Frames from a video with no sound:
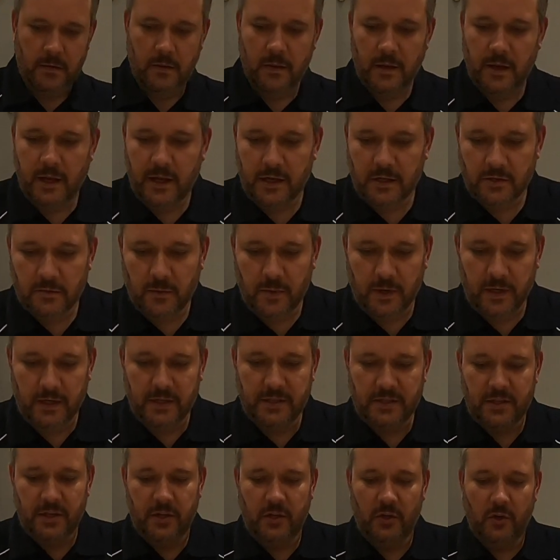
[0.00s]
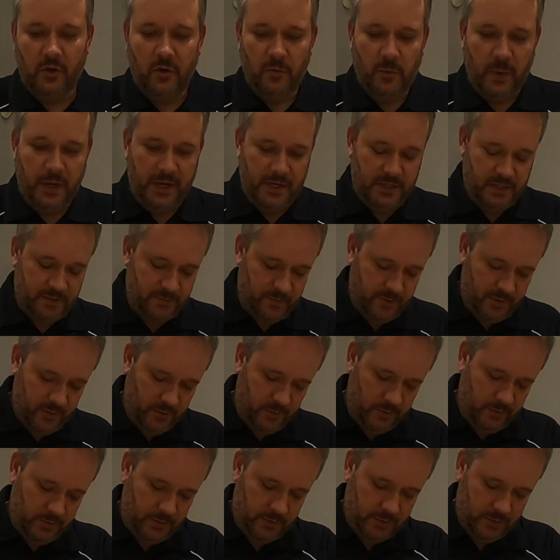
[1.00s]
The next one is the Norway
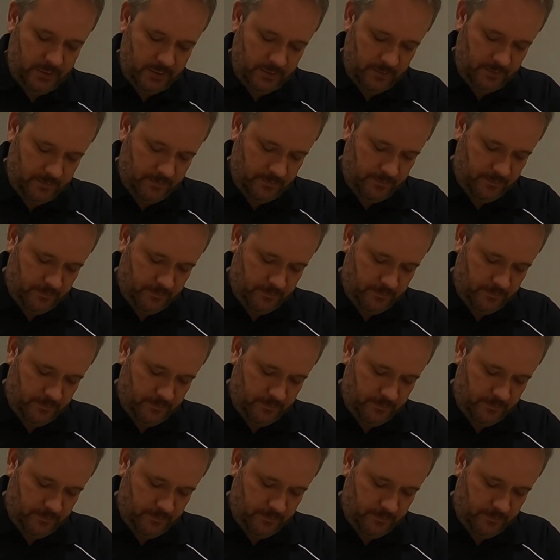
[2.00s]
Spruce.